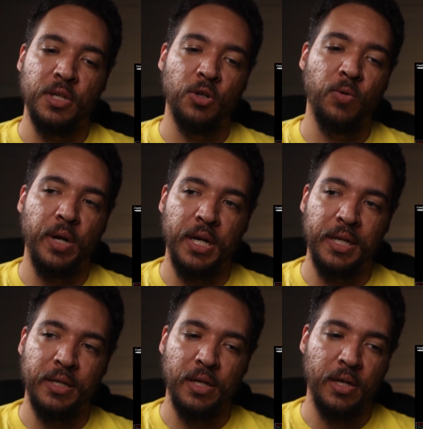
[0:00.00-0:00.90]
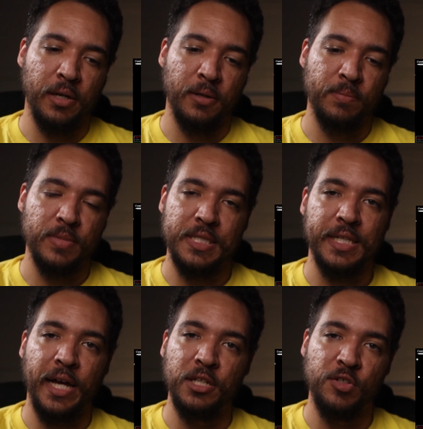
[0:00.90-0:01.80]
and creating
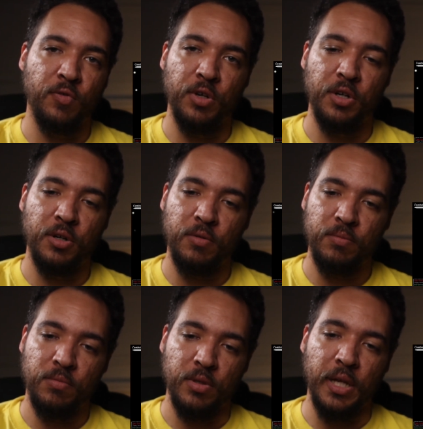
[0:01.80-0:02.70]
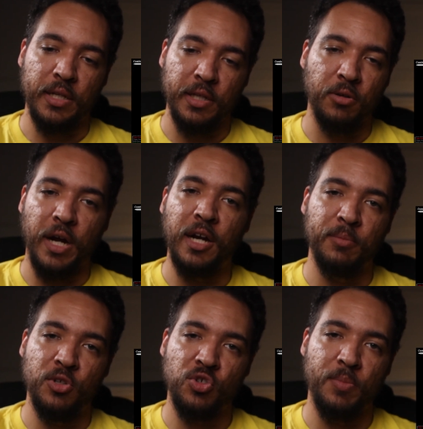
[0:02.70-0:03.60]
slides for your like little
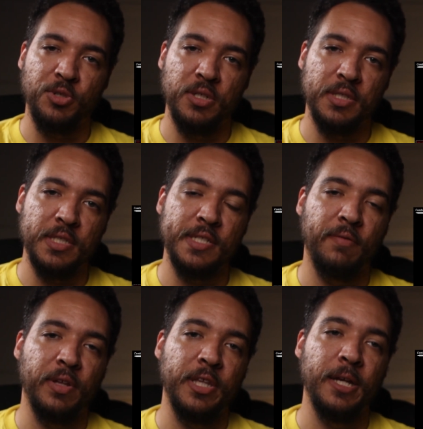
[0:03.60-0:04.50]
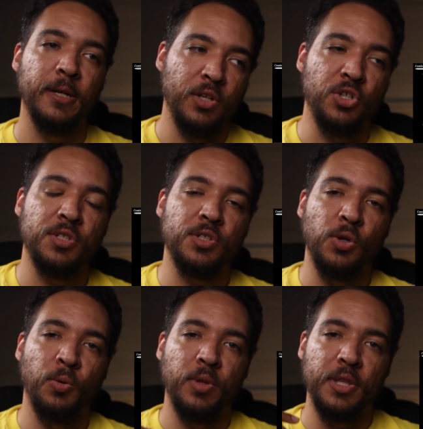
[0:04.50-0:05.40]
item descriptions and stuff like that. Just
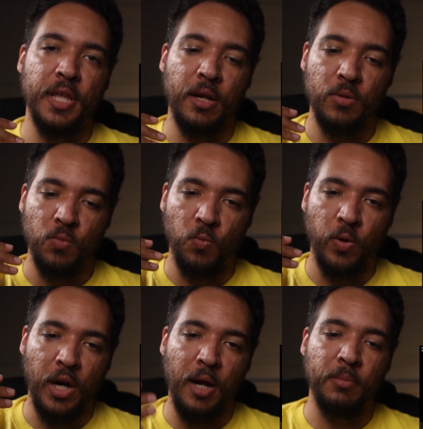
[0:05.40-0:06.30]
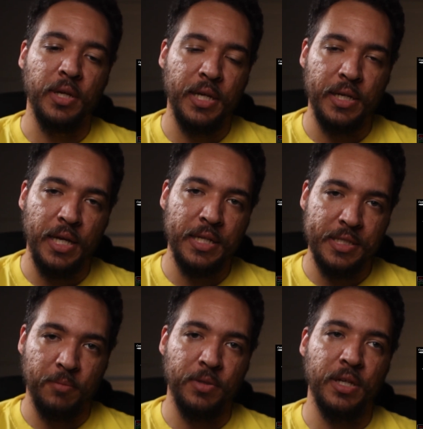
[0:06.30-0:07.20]
so that when I'm looking at
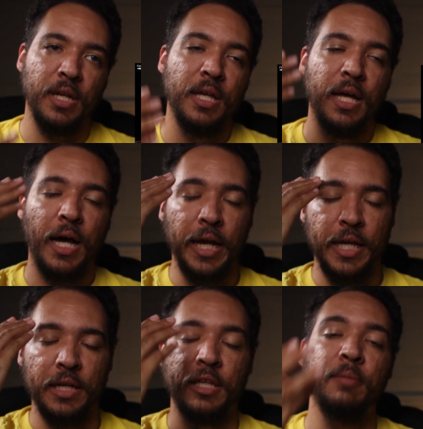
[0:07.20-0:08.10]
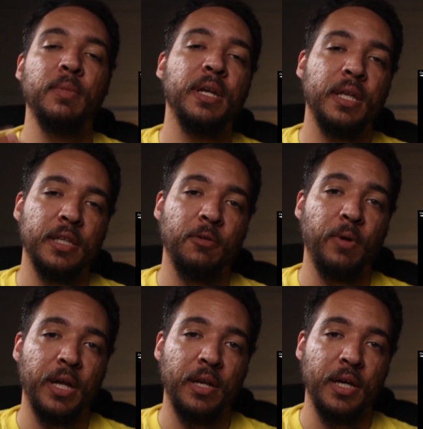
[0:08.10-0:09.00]
something, I can immediately
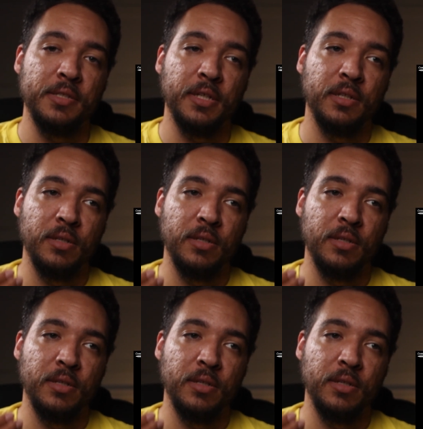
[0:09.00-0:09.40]
recognize it